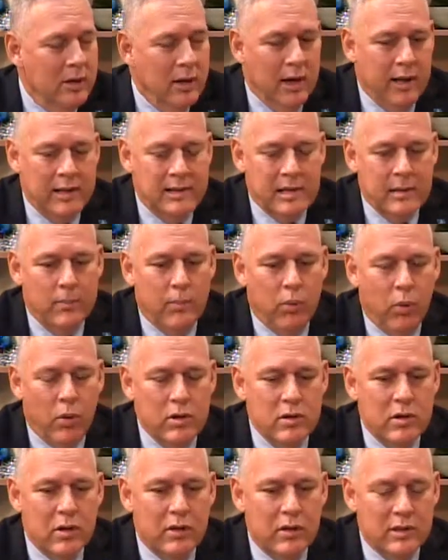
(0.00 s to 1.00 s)
And it's
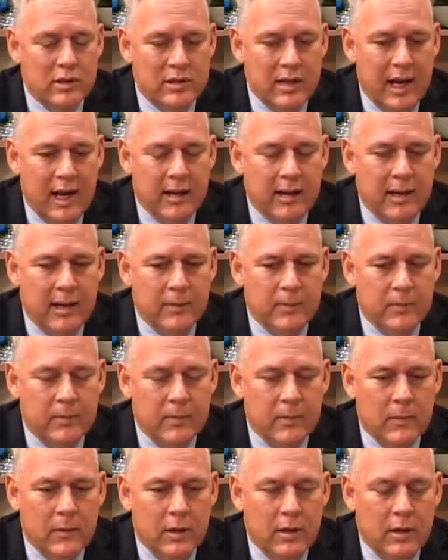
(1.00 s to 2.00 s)
important to understand that
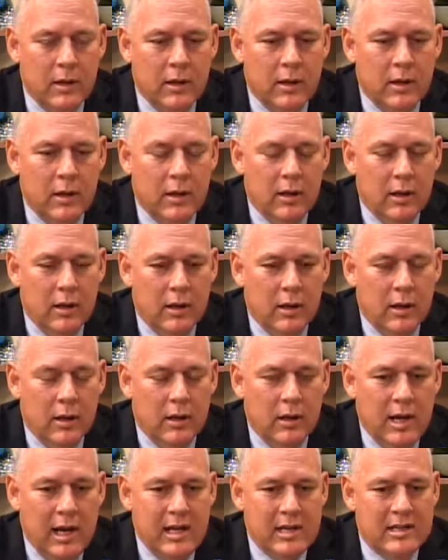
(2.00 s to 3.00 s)

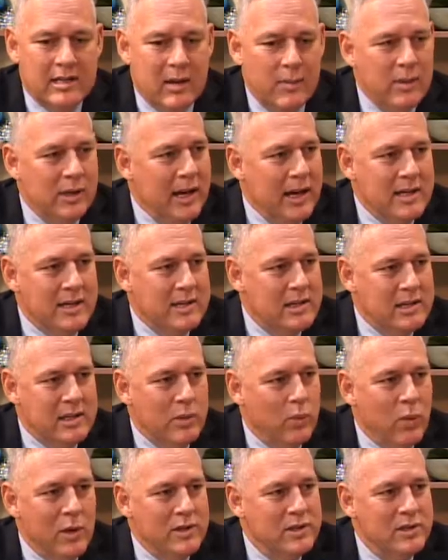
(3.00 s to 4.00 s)
in some cases,
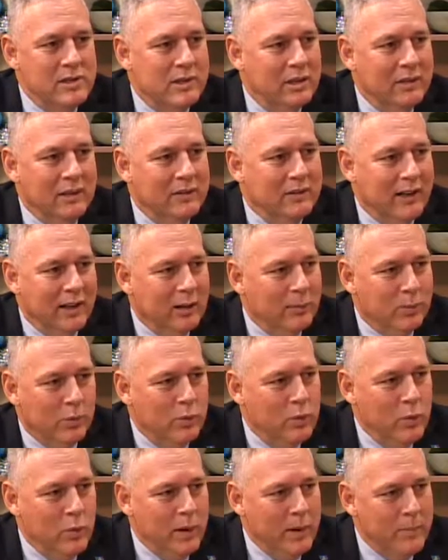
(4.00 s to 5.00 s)
it wasn't the developer
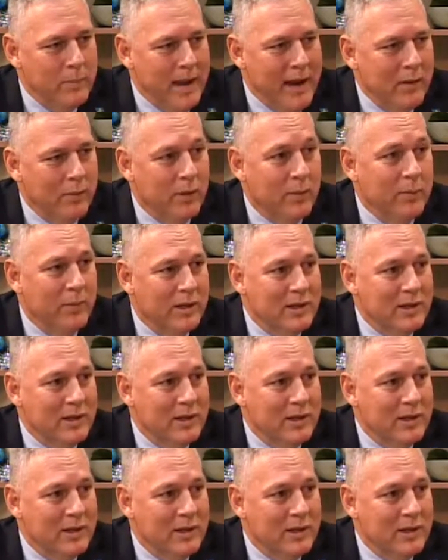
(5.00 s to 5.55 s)
who went bankrupt.